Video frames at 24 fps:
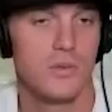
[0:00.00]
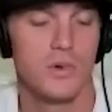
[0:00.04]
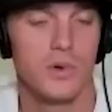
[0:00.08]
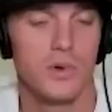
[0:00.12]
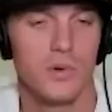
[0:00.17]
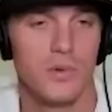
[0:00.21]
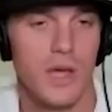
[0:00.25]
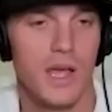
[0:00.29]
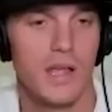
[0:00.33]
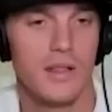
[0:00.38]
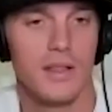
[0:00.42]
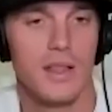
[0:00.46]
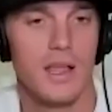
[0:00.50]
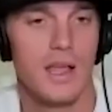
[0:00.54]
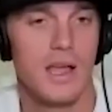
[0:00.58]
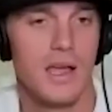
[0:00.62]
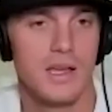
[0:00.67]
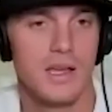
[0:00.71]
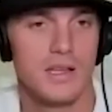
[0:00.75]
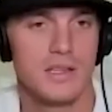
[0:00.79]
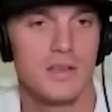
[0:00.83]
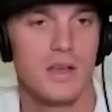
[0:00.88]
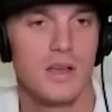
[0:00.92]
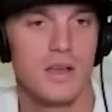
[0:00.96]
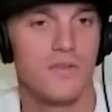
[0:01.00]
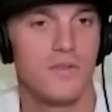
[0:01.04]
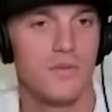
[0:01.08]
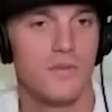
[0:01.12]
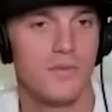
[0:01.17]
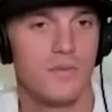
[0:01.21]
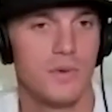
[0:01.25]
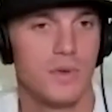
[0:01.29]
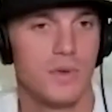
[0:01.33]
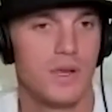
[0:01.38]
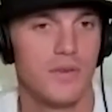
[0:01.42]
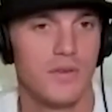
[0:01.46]
were writing lines off
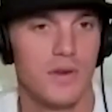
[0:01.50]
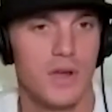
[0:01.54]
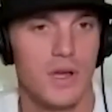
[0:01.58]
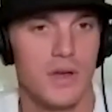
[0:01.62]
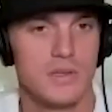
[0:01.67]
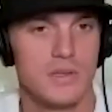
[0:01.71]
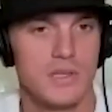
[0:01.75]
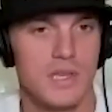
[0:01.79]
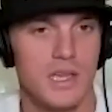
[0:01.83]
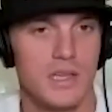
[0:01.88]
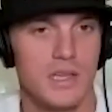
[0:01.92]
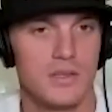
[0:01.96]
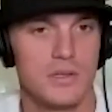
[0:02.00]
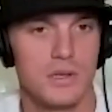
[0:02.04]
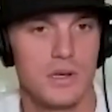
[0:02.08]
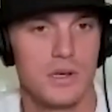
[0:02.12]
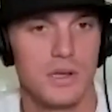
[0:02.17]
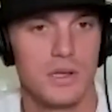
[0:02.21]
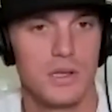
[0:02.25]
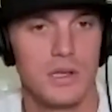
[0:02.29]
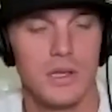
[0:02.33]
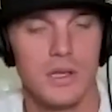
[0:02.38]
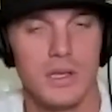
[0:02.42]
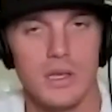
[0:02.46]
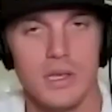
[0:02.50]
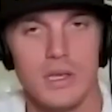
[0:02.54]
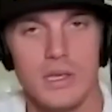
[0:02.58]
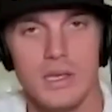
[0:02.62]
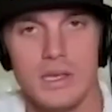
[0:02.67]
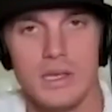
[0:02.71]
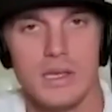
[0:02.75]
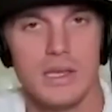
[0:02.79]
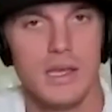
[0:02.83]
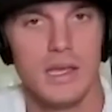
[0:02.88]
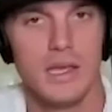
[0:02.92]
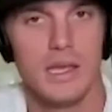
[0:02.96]
of whatever I was answering,
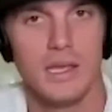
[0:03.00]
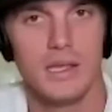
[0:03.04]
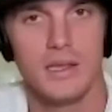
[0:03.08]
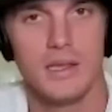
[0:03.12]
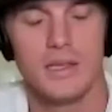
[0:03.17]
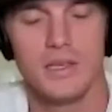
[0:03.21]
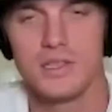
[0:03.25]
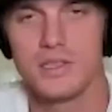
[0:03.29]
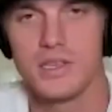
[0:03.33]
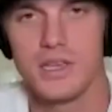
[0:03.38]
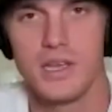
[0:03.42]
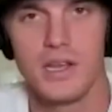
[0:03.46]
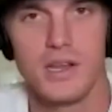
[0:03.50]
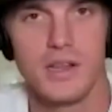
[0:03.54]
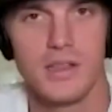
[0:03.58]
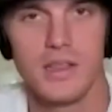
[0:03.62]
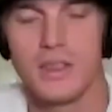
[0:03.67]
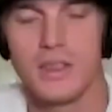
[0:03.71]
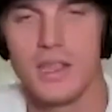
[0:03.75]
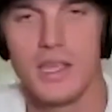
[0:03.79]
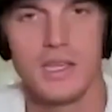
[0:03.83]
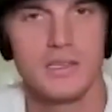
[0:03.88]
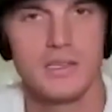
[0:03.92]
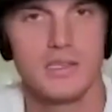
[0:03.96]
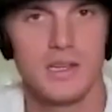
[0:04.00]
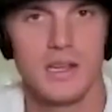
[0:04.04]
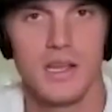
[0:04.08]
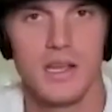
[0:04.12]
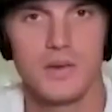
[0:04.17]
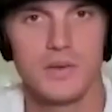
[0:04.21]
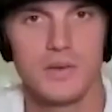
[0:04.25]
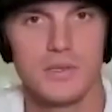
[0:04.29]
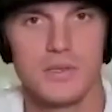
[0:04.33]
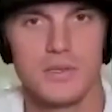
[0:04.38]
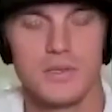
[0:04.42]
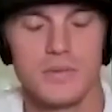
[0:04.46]
and just kind of the things that I
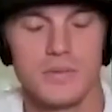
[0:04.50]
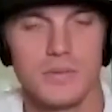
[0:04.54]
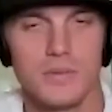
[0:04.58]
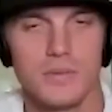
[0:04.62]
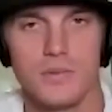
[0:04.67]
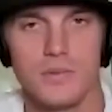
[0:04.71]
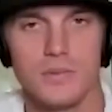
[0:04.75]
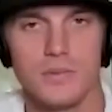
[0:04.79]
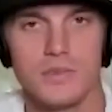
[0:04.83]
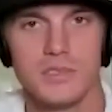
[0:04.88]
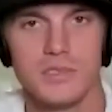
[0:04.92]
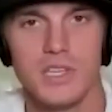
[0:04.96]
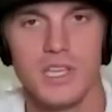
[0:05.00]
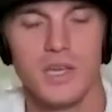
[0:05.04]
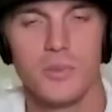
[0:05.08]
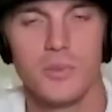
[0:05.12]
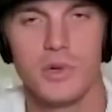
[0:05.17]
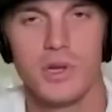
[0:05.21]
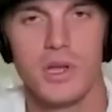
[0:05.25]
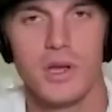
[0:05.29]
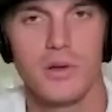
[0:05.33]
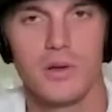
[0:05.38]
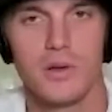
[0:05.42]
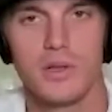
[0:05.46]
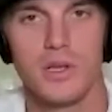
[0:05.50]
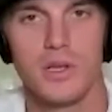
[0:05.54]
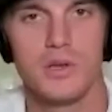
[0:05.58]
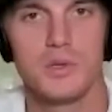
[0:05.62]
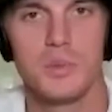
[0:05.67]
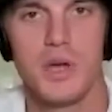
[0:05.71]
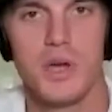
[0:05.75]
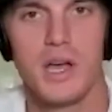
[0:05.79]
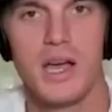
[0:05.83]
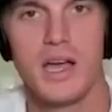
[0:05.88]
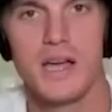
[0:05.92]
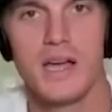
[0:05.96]
was seeing when I would close
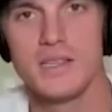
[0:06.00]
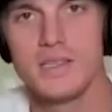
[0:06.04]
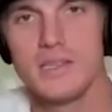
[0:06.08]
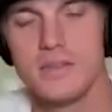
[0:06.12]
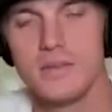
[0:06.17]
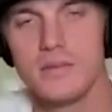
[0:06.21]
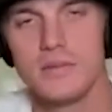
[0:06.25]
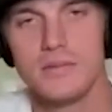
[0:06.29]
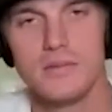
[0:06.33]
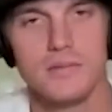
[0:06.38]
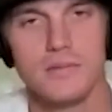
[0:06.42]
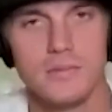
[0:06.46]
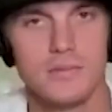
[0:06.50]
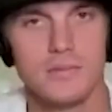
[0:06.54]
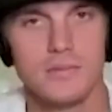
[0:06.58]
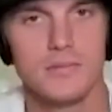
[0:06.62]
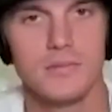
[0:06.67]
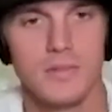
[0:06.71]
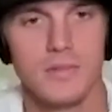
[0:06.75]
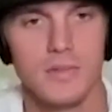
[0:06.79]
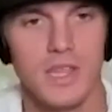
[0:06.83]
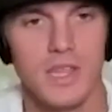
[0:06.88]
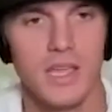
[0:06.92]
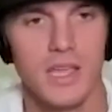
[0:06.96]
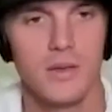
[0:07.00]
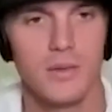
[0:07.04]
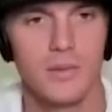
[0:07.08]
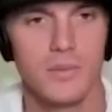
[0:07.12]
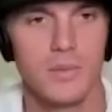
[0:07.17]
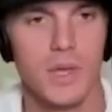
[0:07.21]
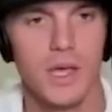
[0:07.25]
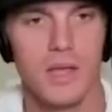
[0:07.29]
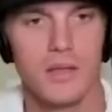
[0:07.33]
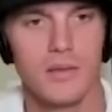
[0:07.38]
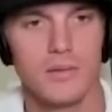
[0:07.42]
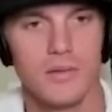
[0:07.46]
my eyes and think
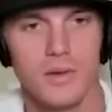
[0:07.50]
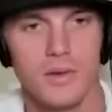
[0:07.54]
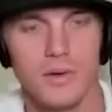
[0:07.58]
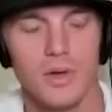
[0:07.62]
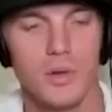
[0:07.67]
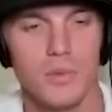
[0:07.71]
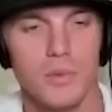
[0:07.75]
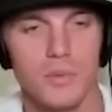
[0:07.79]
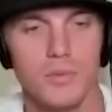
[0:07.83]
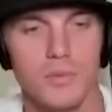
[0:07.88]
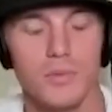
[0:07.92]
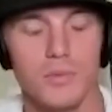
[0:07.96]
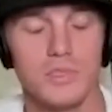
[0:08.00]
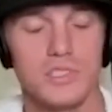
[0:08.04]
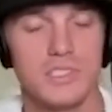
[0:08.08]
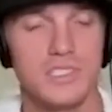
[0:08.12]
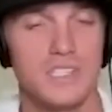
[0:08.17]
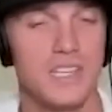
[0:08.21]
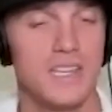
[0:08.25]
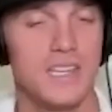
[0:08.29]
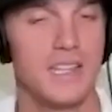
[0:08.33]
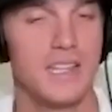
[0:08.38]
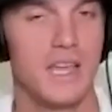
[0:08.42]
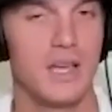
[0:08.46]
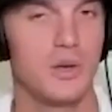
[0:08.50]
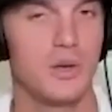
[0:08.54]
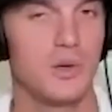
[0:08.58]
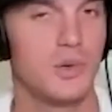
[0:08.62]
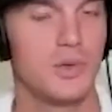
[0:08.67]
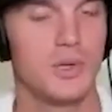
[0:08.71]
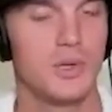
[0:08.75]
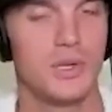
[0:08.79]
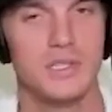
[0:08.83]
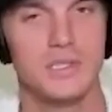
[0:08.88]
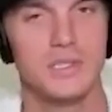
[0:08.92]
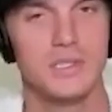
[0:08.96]
about, or, you know, sing that
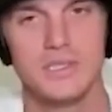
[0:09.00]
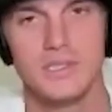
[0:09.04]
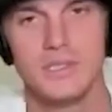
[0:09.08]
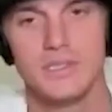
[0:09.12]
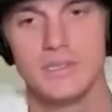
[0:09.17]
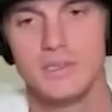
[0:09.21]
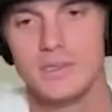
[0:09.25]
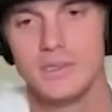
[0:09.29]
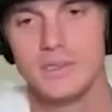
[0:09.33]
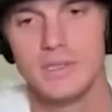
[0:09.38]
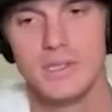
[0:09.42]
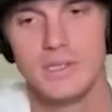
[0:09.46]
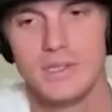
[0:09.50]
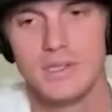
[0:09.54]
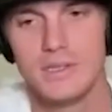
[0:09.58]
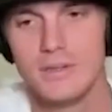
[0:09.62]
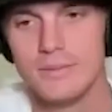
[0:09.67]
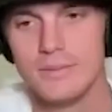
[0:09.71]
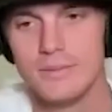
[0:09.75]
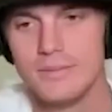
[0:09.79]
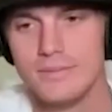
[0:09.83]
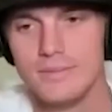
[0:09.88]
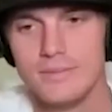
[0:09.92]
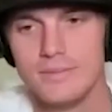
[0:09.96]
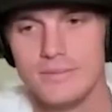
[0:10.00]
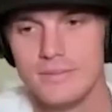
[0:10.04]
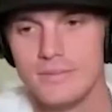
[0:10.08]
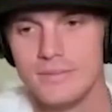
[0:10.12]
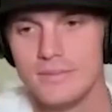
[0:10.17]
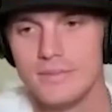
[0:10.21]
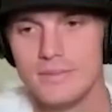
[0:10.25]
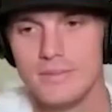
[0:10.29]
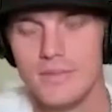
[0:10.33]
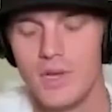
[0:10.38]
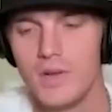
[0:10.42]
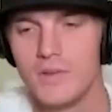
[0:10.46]
chorus. And um
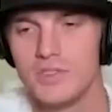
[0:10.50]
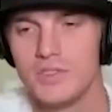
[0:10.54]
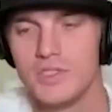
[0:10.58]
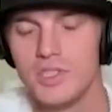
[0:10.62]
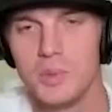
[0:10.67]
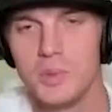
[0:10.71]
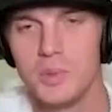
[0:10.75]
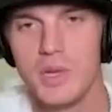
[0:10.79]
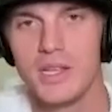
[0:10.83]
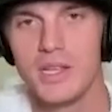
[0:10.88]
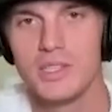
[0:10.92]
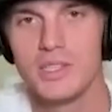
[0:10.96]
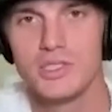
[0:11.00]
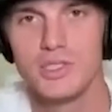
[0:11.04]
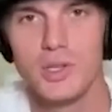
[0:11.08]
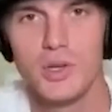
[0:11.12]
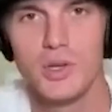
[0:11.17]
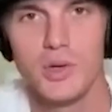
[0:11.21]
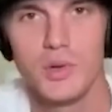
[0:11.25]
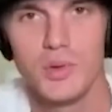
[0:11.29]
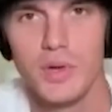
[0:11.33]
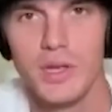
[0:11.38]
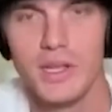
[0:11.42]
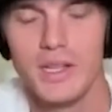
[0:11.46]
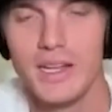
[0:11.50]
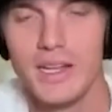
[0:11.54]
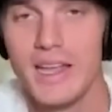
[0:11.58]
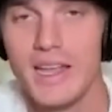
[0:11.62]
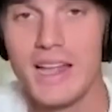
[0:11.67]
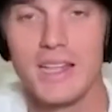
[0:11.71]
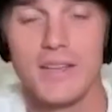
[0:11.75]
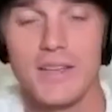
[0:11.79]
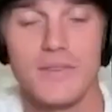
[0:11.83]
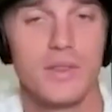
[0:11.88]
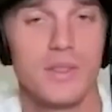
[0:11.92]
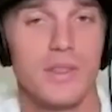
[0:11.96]
all of a sudden we had the song written, and
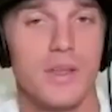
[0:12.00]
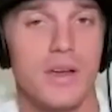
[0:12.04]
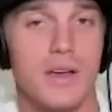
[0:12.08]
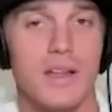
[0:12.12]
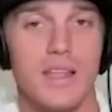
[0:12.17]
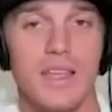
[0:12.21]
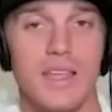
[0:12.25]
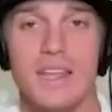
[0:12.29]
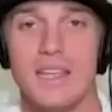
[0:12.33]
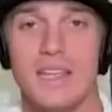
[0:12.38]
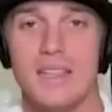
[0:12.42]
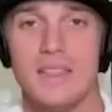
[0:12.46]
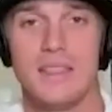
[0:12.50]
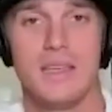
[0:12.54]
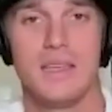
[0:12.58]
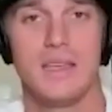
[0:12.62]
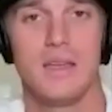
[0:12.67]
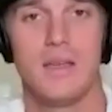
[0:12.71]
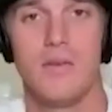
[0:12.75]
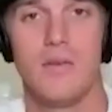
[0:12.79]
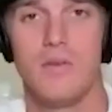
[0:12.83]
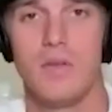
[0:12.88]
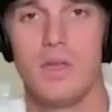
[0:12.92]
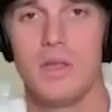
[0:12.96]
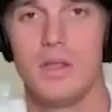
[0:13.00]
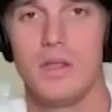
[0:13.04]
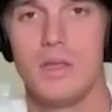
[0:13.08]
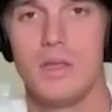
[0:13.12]
I never thought anything of it